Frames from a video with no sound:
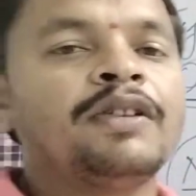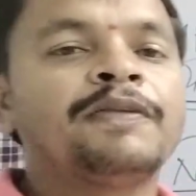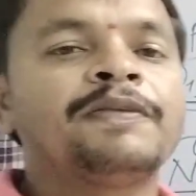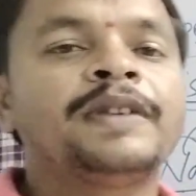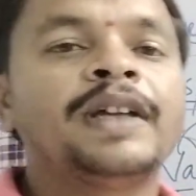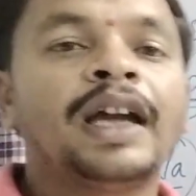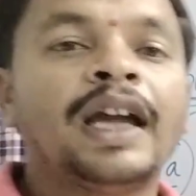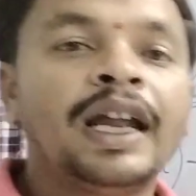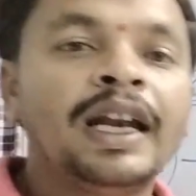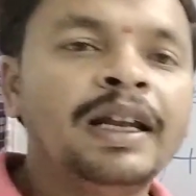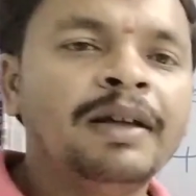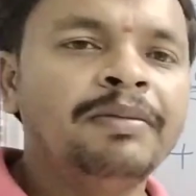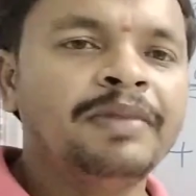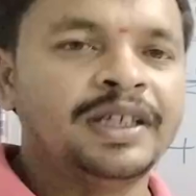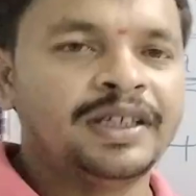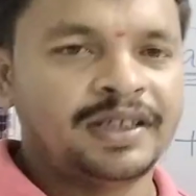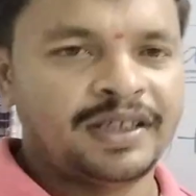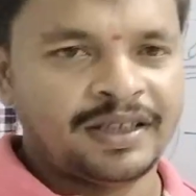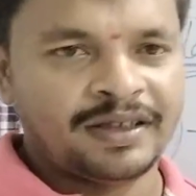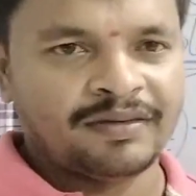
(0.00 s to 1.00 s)
of the
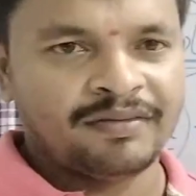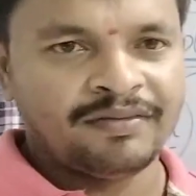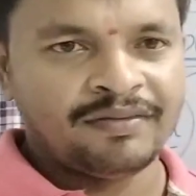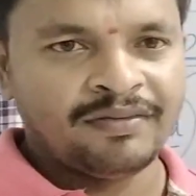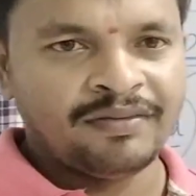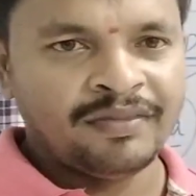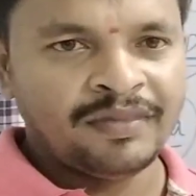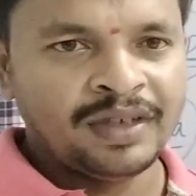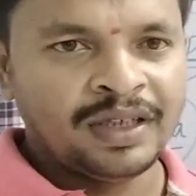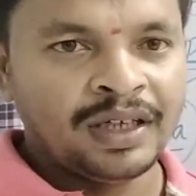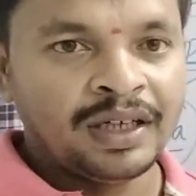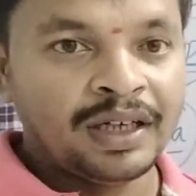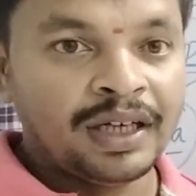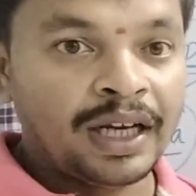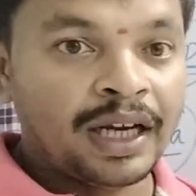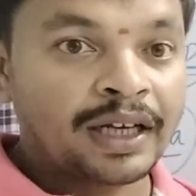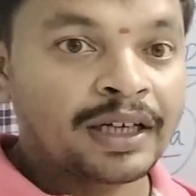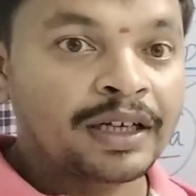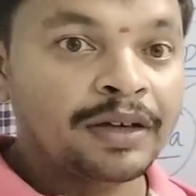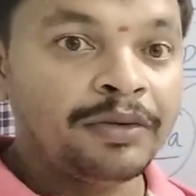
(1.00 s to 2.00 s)
elements.
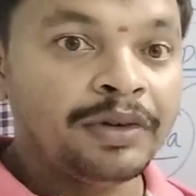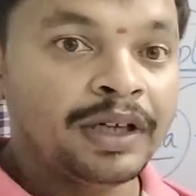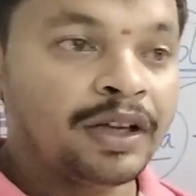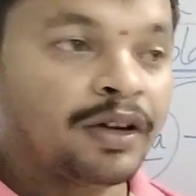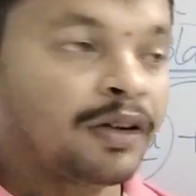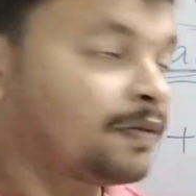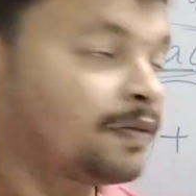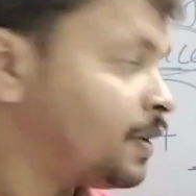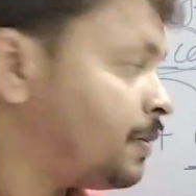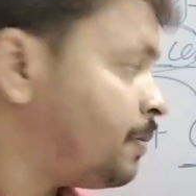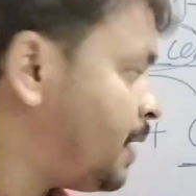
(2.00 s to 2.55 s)
Reactivity of the